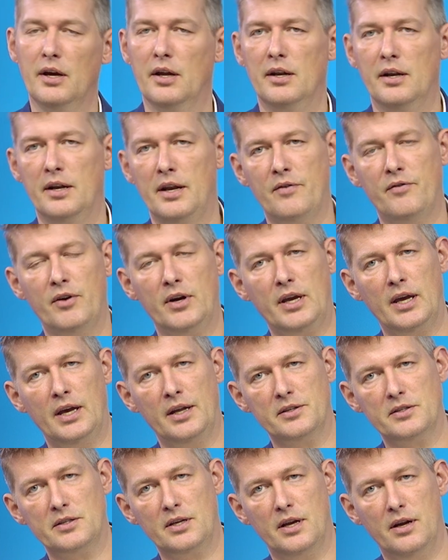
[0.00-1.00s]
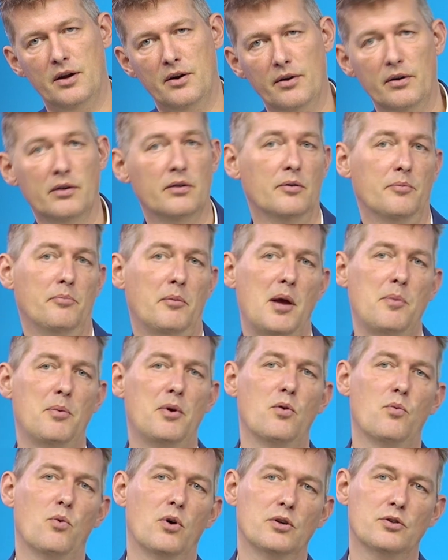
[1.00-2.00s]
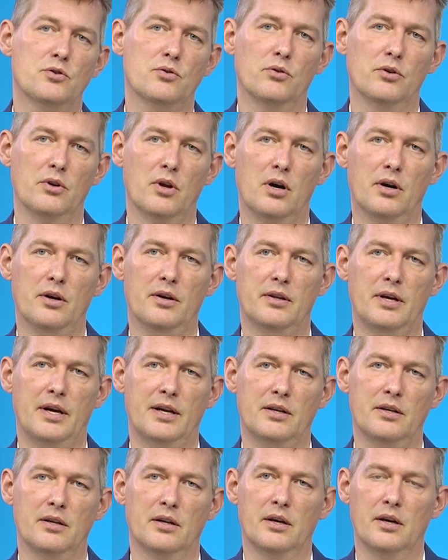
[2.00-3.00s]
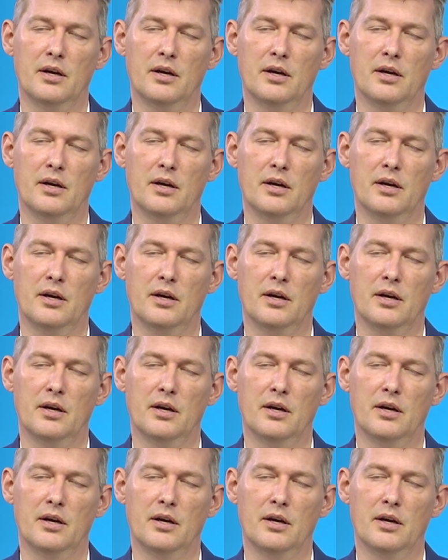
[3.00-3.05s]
never gets here. Maybe you want to log that